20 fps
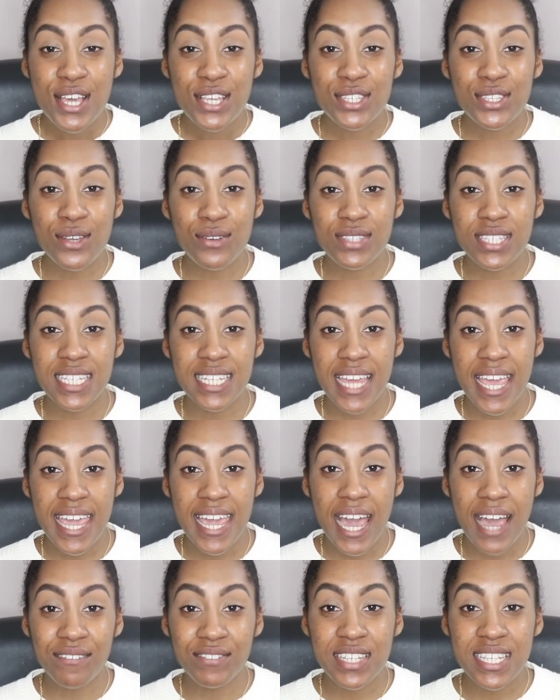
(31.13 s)
So
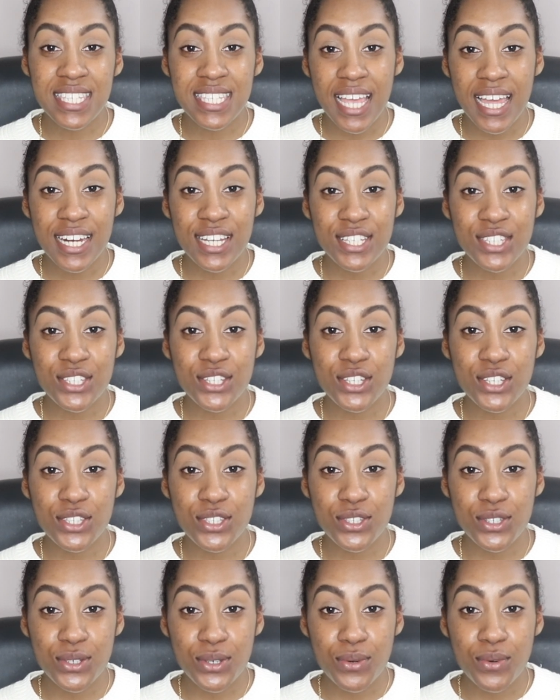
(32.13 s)
today I've decided
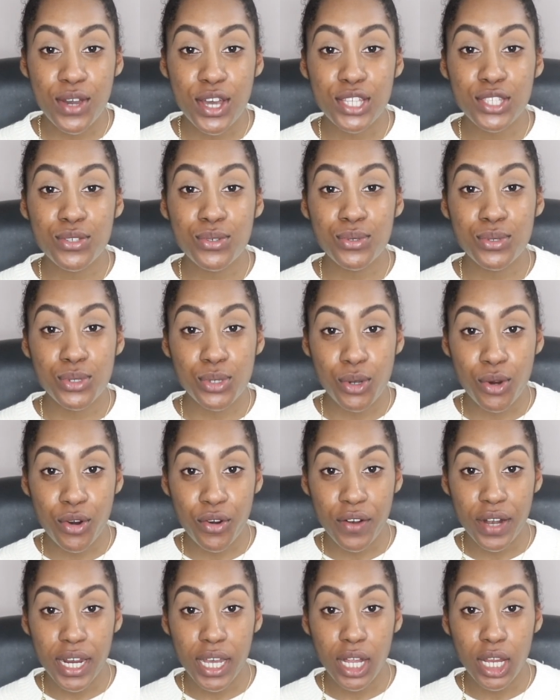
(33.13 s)
to do a
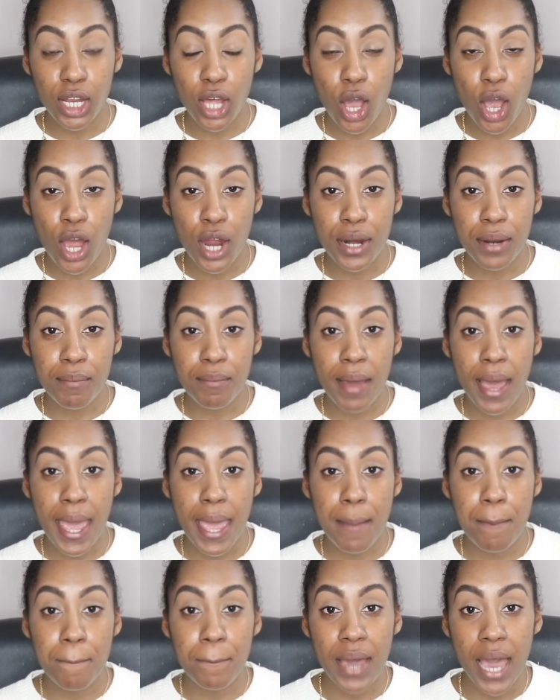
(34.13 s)
tutorial on
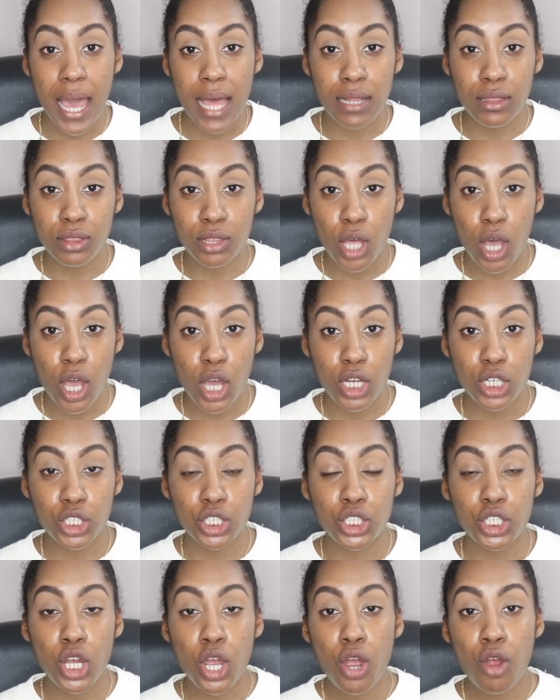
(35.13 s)
my band
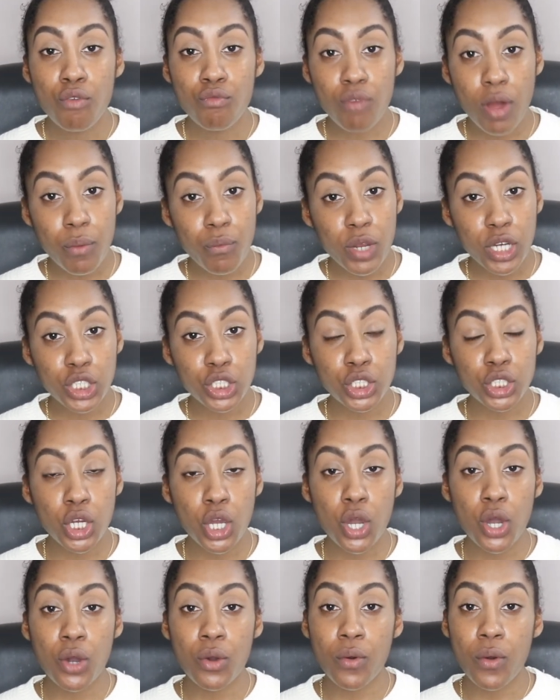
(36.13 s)
launch, runway
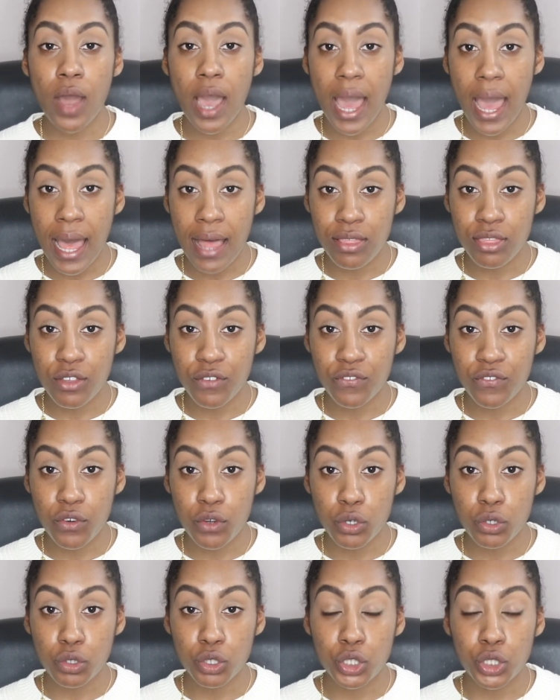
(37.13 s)
show, and the
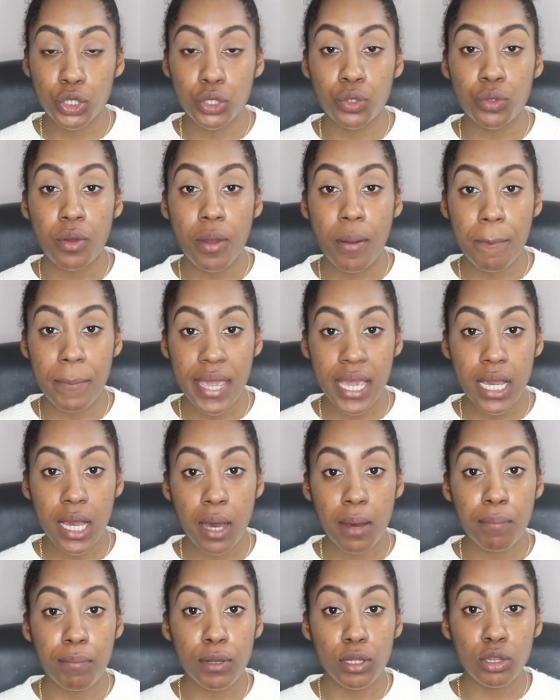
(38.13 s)
photo shoot
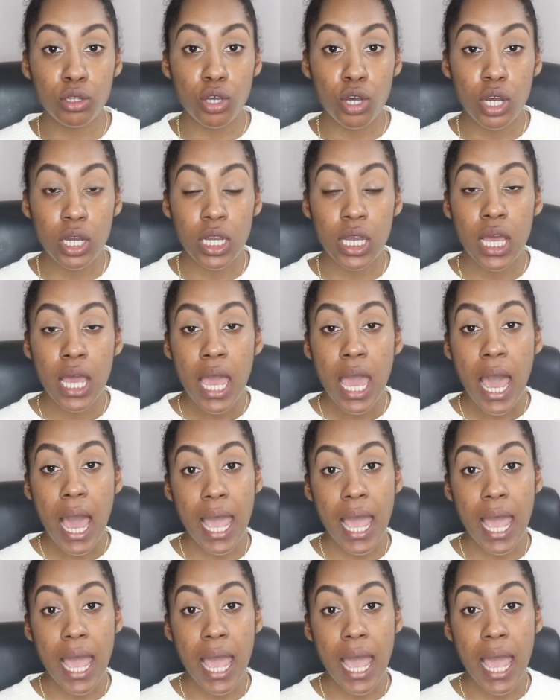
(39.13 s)
makeup look.